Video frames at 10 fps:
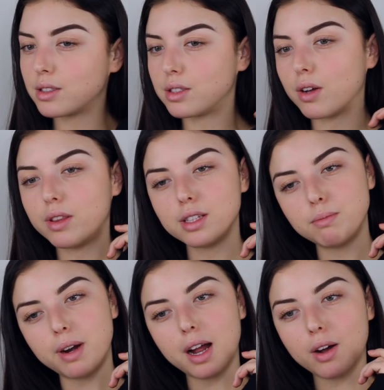So this
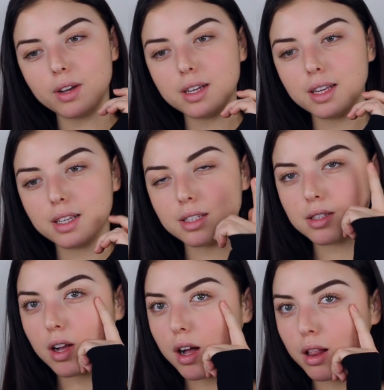brow
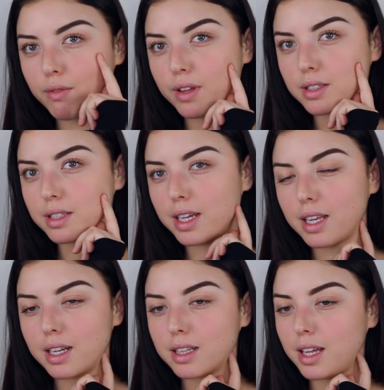is all filled in
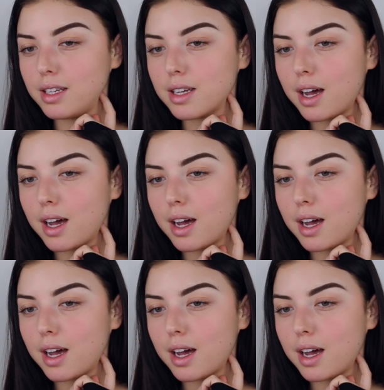and cleaned